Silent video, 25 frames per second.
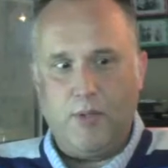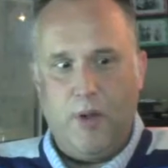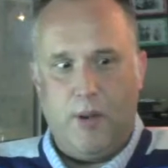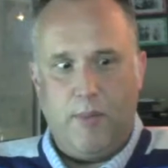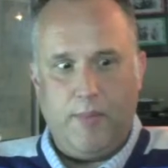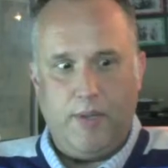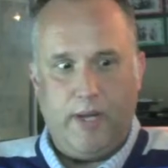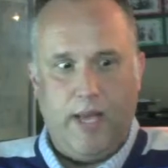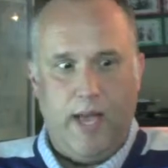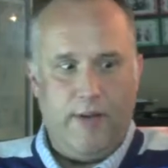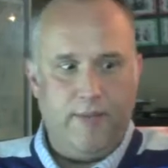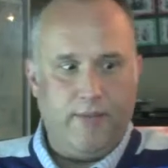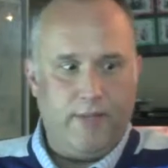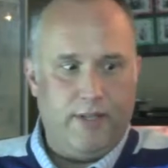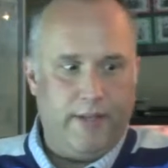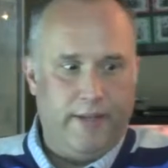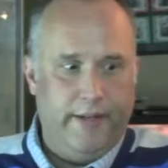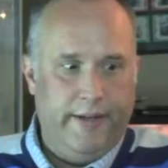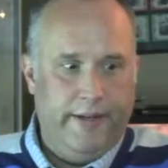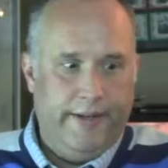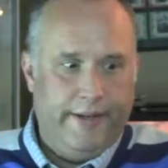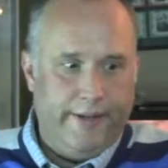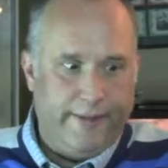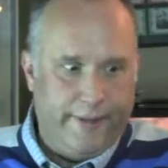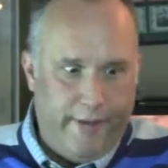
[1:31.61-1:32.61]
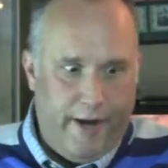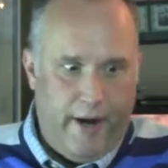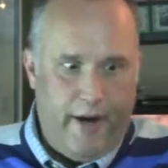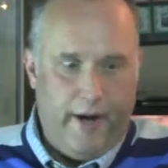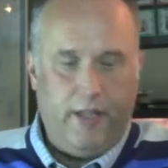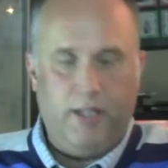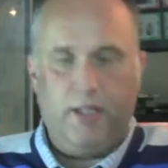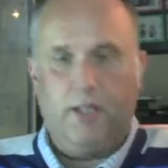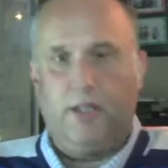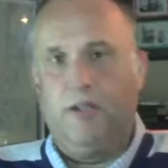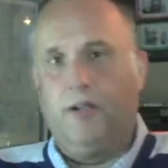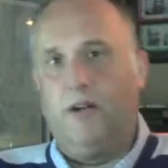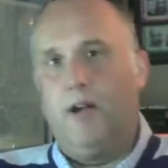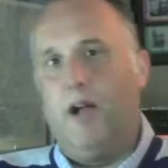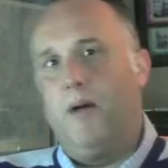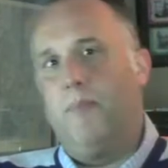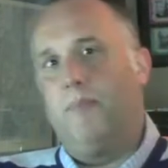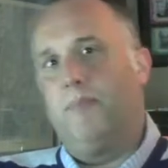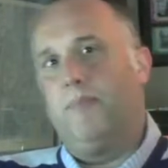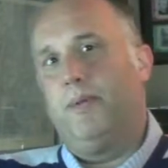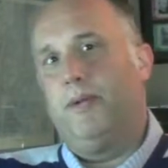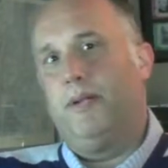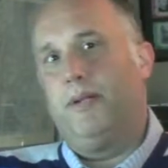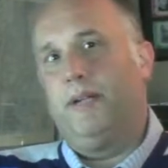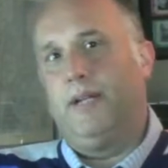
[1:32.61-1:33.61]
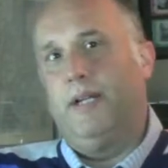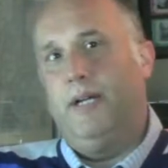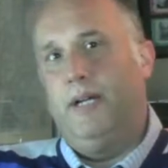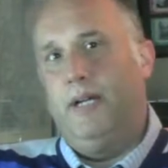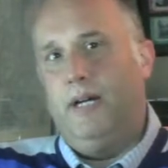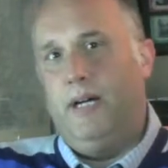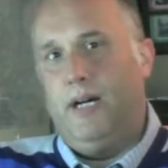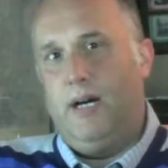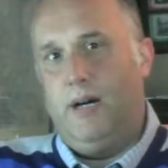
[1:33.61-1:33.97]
So I'm going to have to call her up and